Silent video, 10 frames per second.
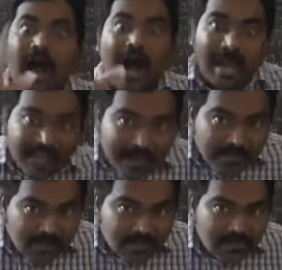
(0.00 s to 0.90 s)

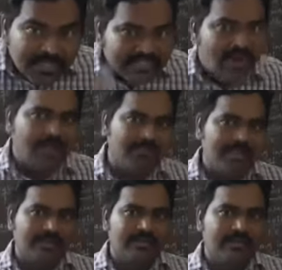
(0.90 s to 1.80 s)
unable to dissolve
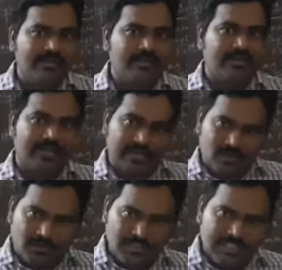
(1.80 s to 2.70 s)
in
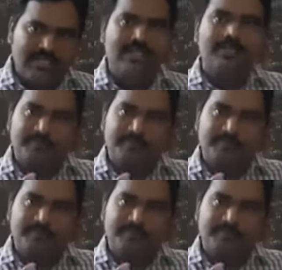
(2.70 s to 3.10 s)
kerosene,